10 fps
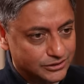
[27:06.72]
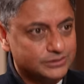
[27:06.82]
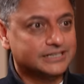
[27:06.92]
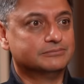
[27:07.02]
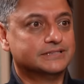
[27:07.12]

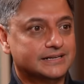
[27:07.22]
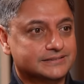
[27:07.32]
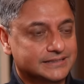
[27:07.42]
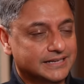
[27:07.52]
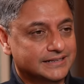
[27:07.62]
looked up
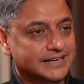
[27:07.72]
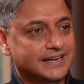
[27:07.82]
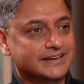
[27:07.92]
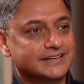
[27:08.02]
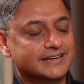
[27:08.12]
that thing and then
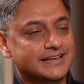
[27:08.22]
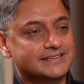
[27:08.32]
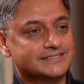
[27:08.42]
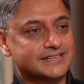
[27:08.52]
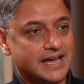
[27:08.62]
I
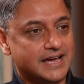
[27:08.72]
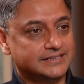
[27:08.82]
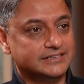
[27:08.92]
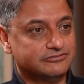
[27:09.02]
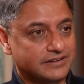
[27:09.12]
realized
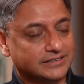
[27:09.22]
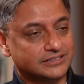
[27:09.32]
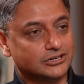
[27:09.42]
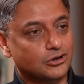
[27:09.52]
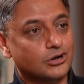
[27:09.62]
that, in fact,
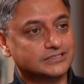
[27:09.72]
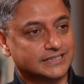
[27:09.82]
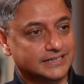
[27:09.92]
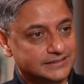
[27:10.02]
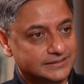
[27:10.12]
the law
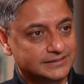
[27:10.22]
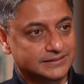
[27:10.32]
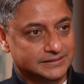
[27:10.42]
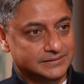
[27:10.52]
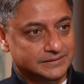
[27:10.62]
said
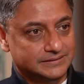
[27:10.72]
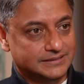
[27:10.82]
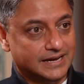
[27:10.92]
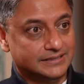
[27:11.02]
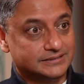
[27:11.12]

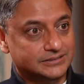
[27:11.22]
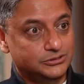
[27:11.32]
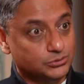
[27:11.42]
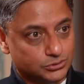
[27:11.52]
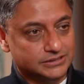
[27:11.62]
that
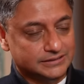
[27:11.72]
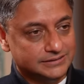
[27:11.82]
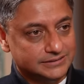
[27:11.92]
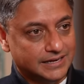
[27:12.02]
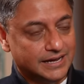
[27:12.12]
you
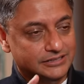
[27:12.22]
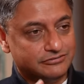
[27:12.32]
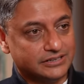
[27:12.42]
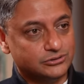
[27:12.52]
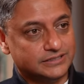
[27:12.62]
couldn't. And in
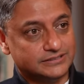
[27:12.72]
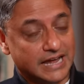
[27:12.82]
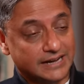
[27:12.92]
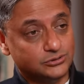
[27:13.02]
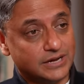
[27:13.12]
fact, you
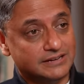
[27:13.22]
had to